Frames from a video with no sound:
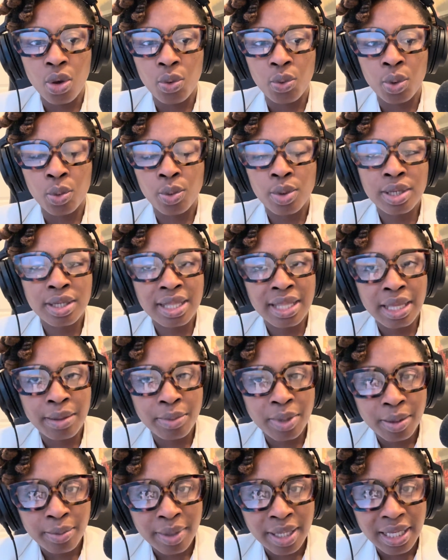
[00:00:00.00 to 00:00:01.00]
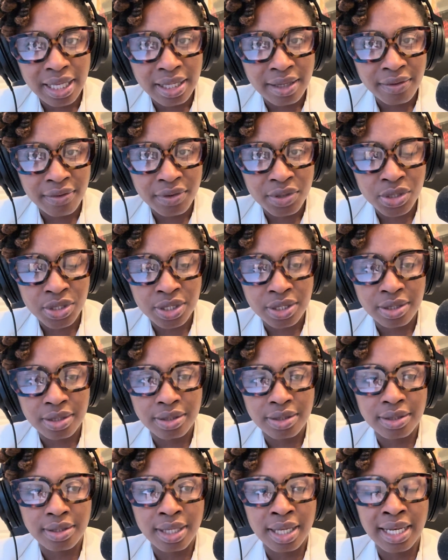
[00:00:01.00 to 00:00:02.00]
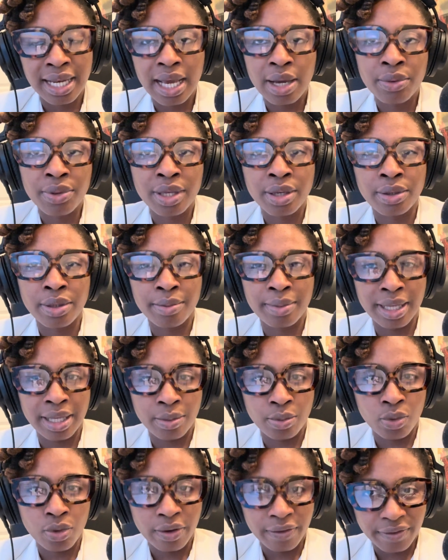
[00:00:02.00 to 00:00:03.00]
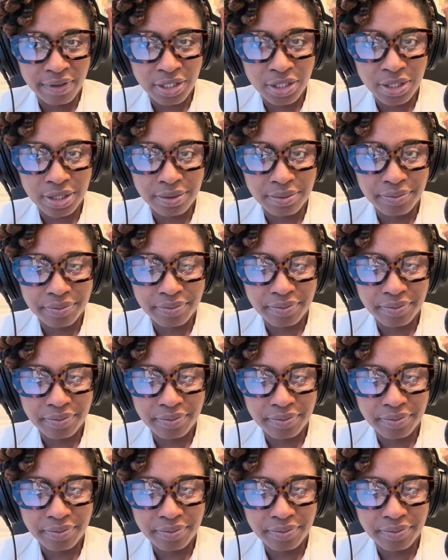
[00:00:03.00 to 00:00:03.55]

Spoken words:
well, what do they mean by inefficient? And how are they going to make it more efficient?